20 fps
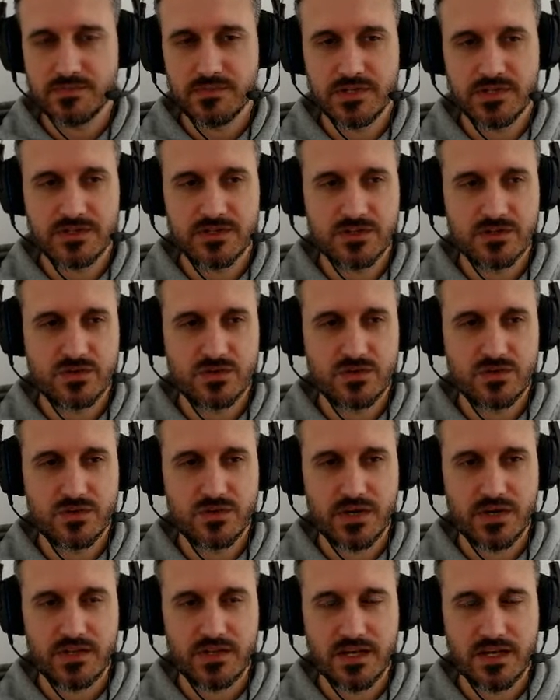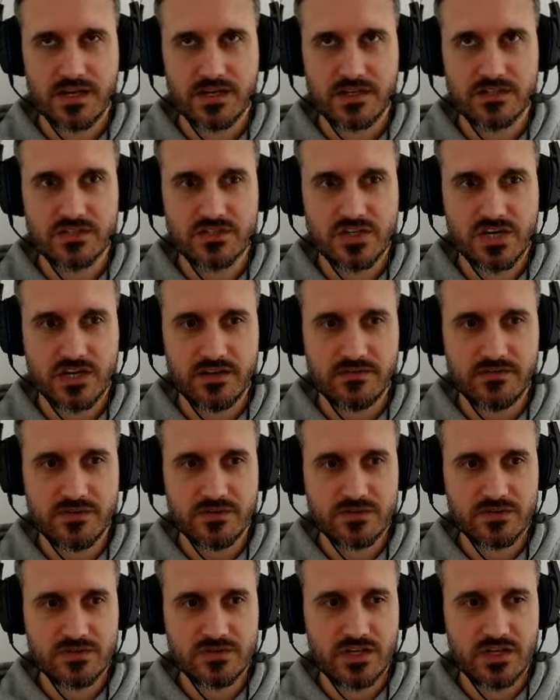ability to create like a chat
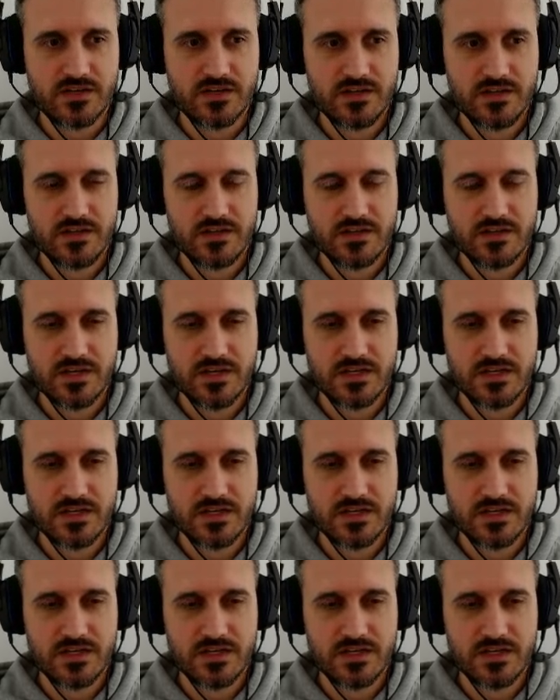functionality, I